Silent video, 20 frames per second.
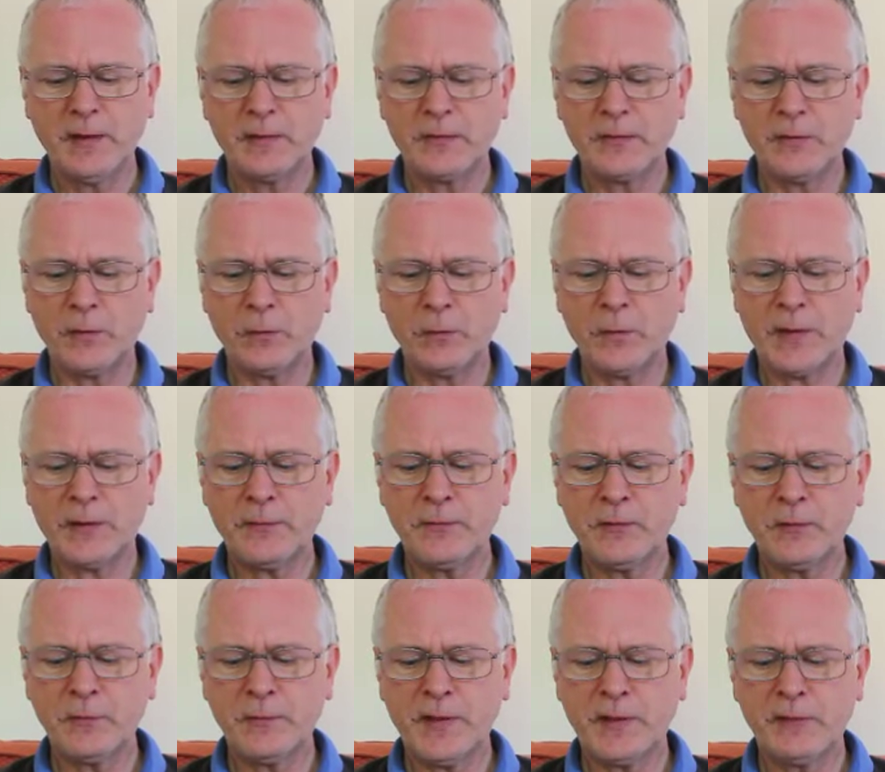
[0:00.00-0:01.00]
that wound
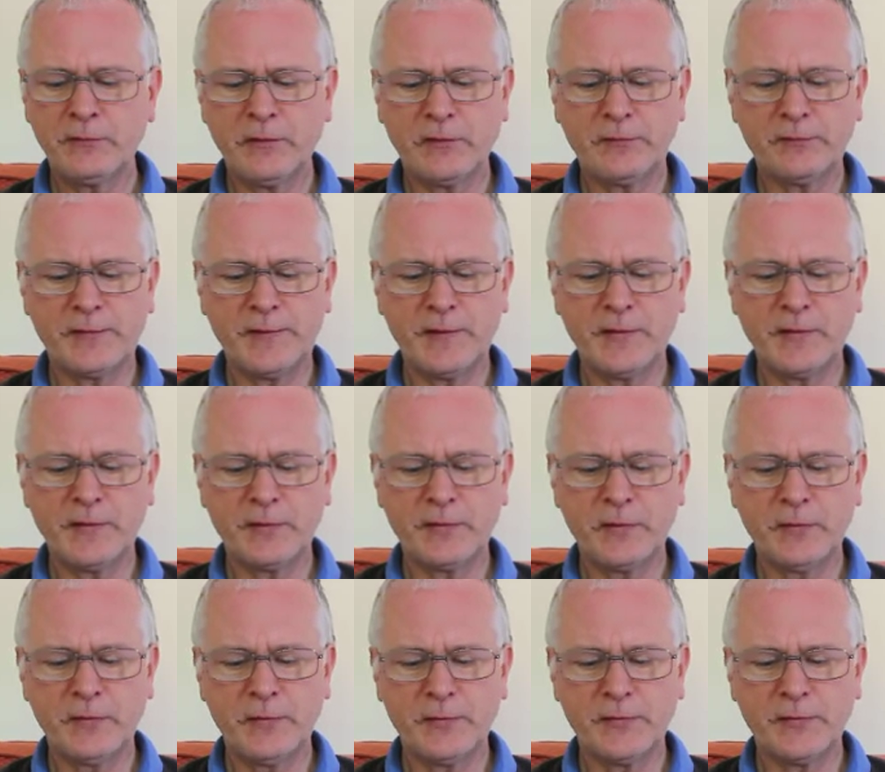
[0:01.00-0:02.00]
away roughly to the
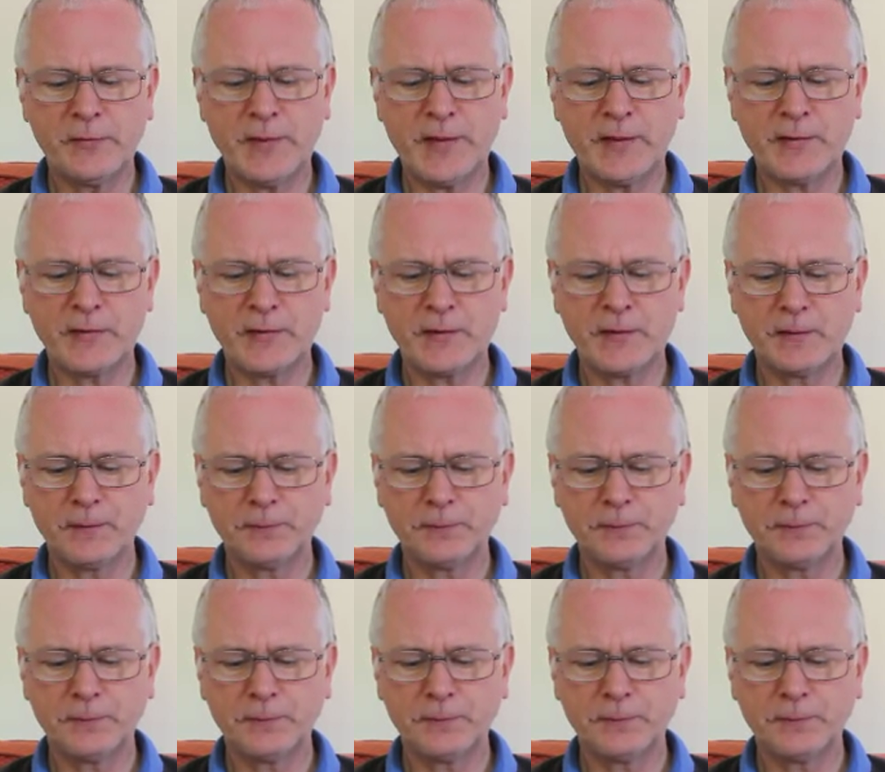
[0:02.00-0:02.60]
northwest.